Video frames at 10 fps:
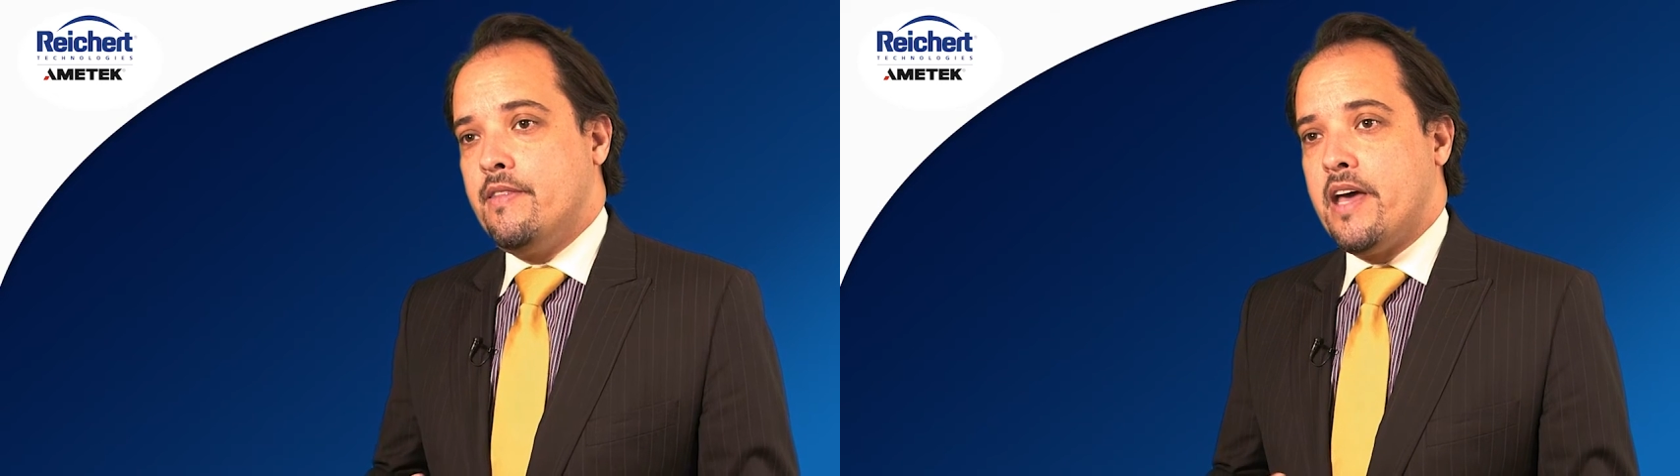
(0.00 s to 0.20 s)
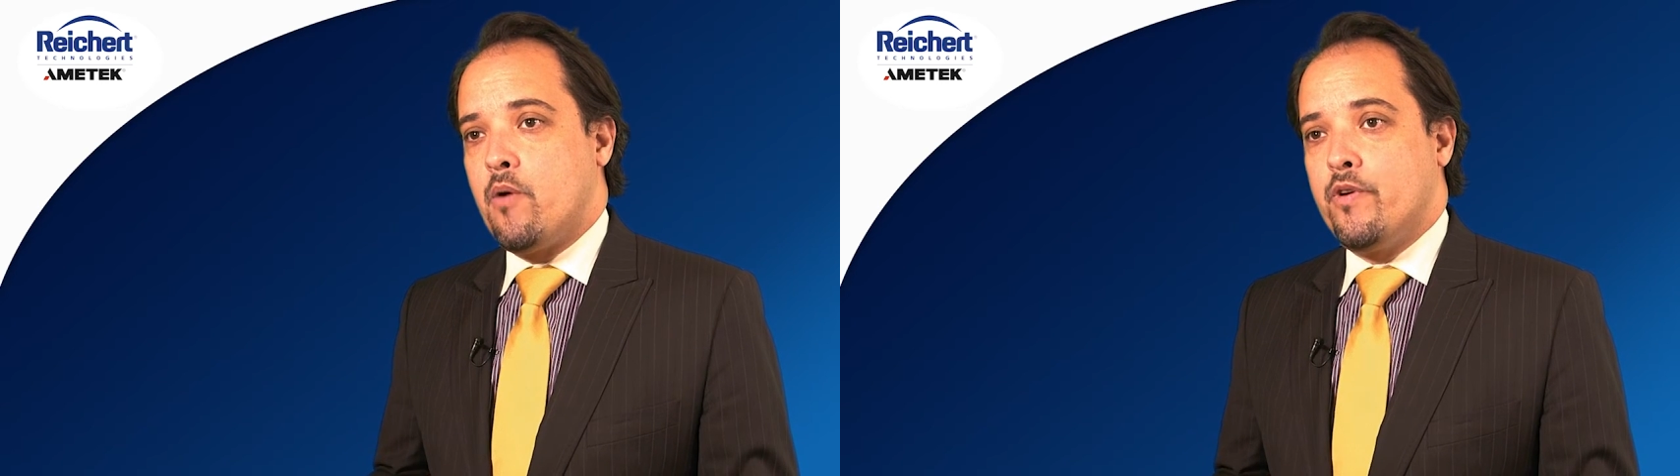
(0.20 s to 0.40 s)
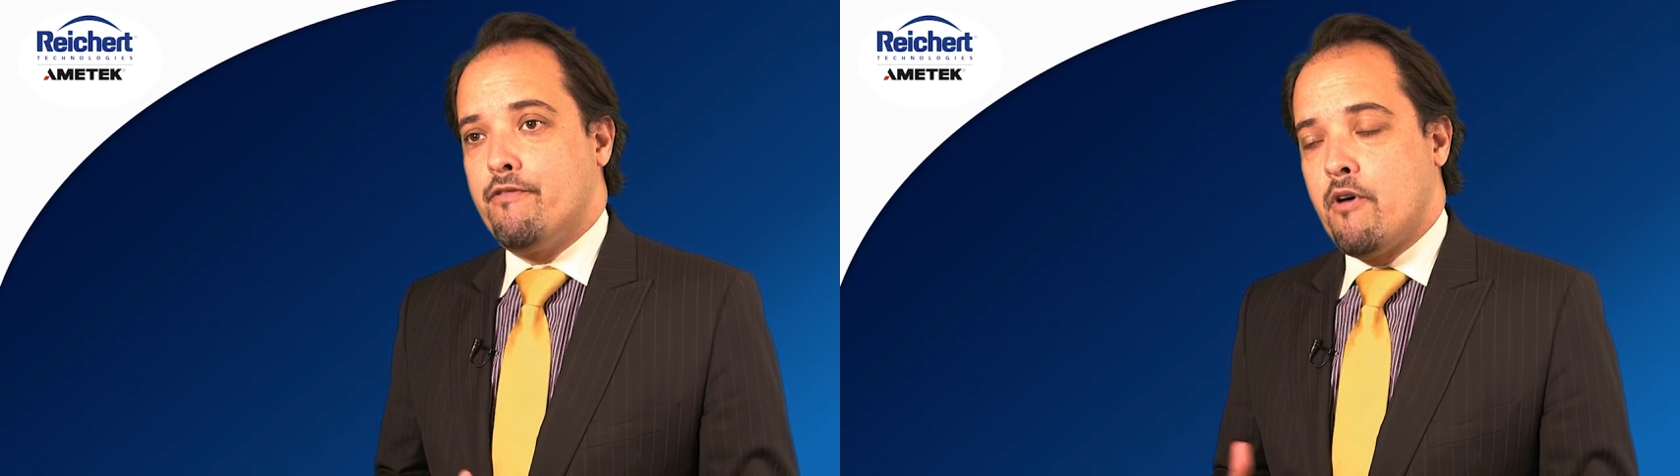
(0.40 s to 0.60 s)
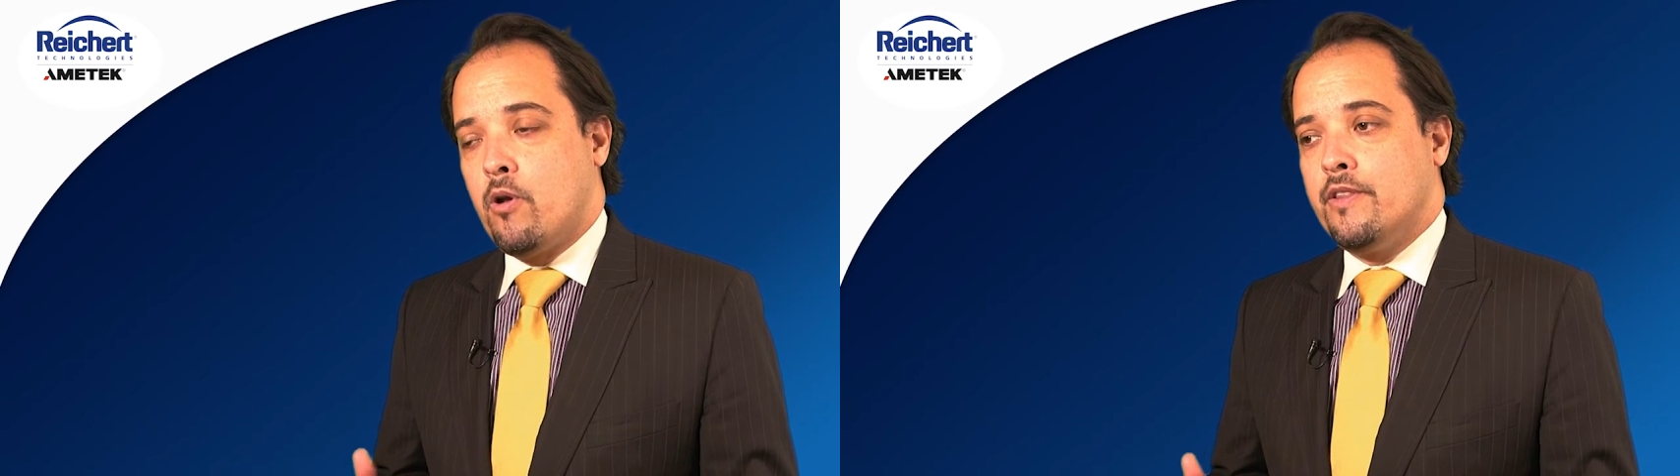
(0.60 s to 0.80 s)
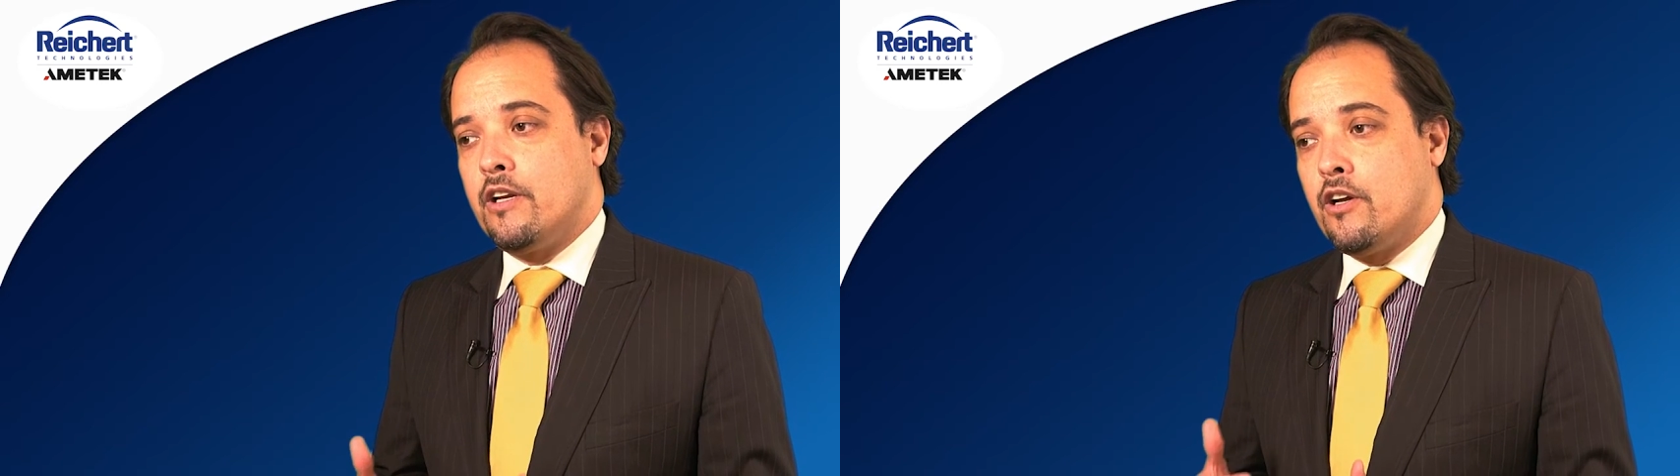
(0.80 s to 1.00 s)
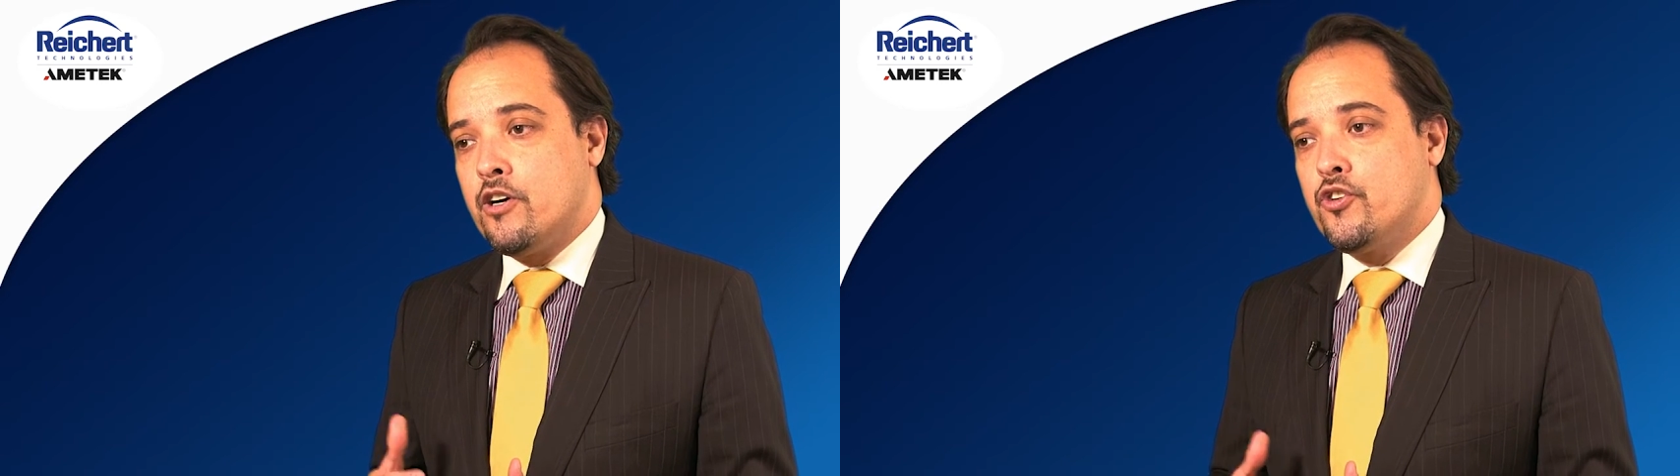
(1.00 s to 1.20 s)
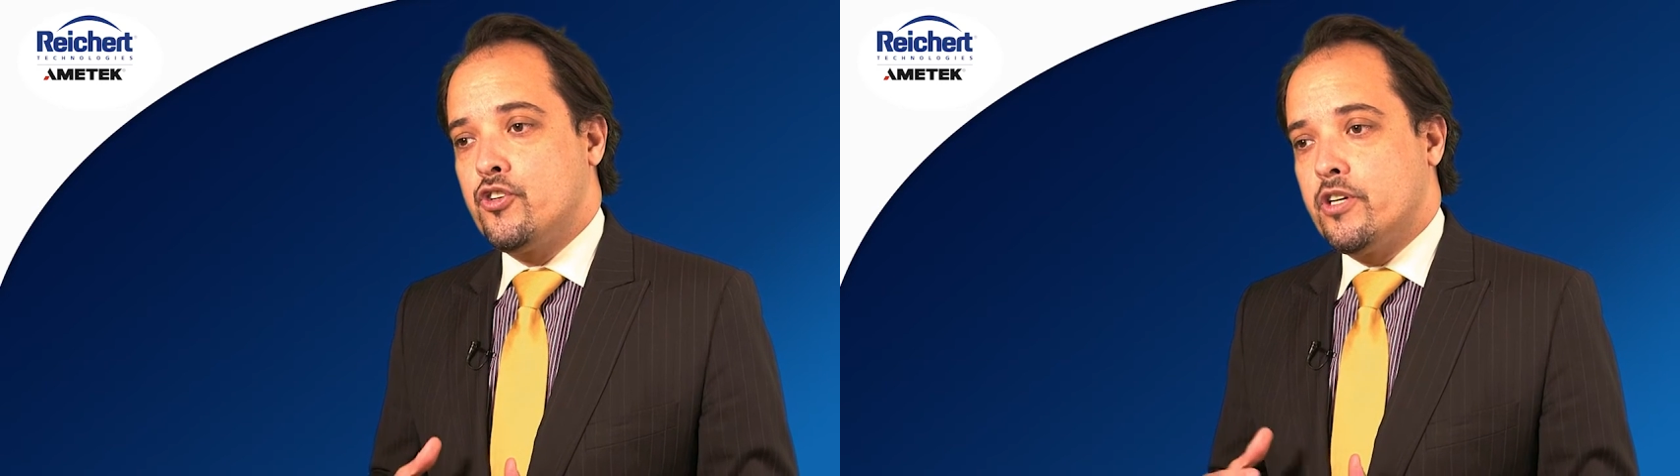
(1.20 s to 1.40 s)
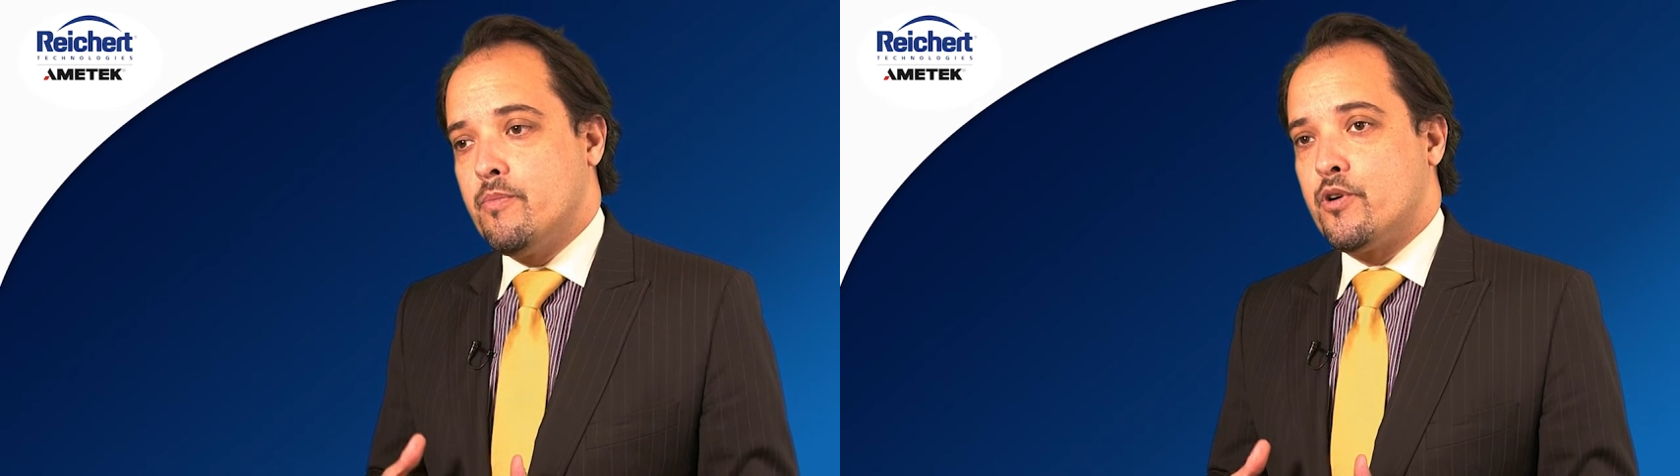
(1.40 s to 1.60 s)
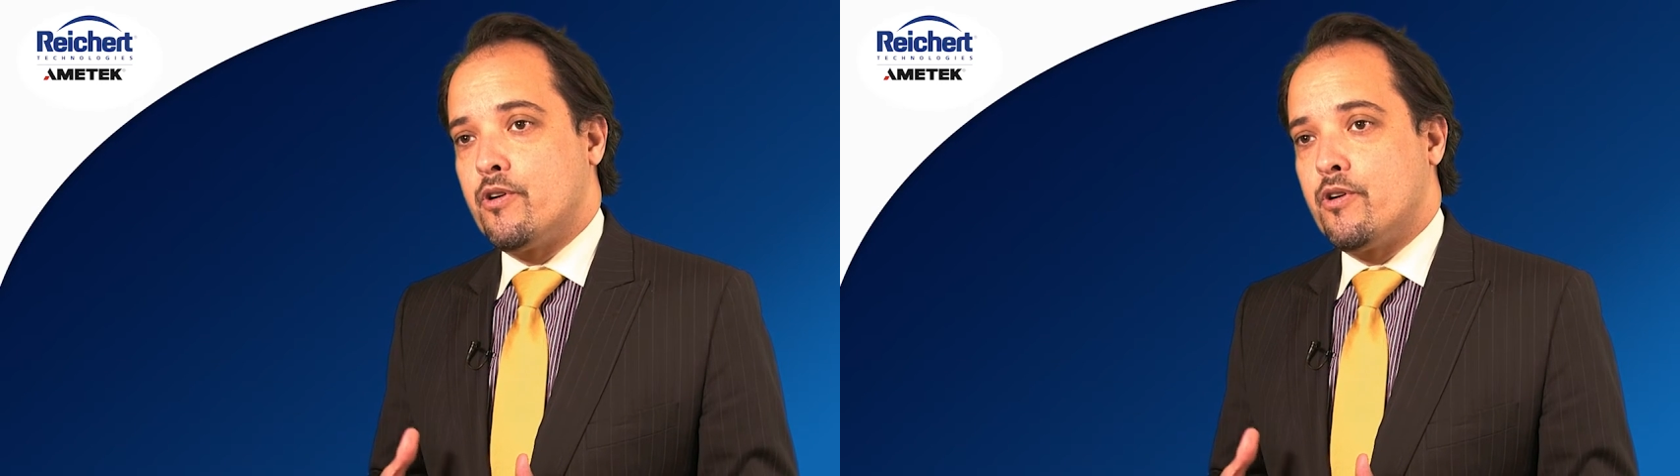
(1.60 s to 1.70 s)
that we followed a large number